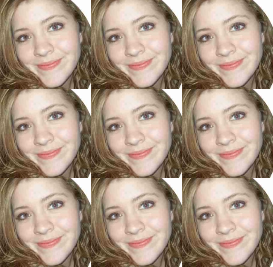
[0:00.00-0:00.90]

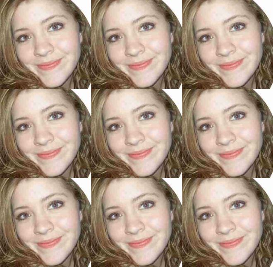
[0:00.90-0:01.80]

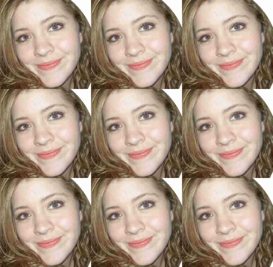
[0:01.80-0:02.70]

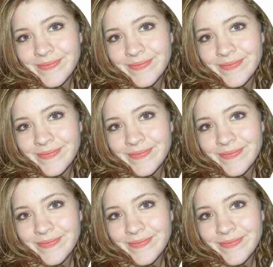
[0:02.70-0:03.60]

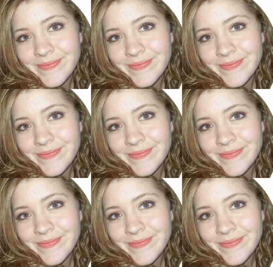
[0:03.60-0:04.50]

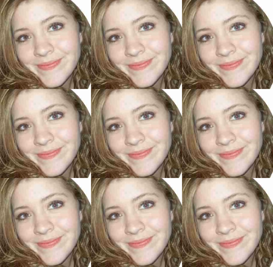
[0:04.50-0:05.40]

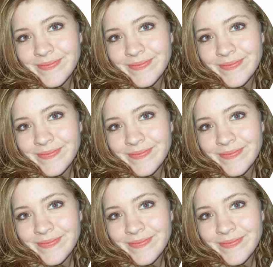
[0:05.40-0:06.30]

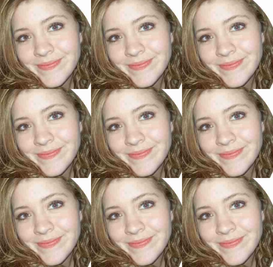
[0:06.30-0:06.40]
This is a still picture; no speech is visible.